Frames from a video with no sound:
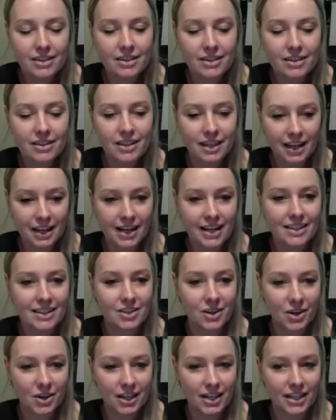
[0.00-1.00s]
and I
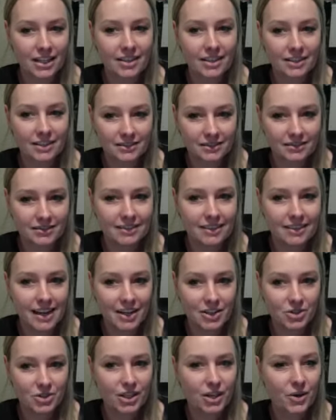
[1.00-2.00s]
started
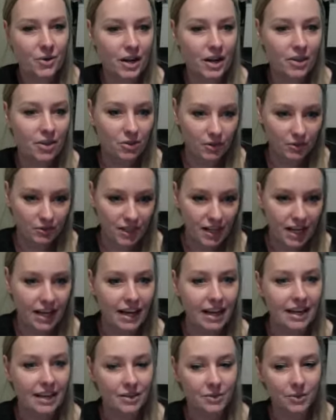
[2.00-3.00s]
actually going thrifting
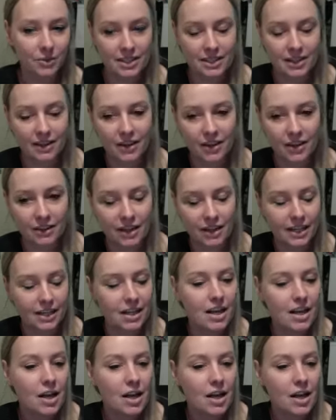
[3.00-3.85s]
and reselling online.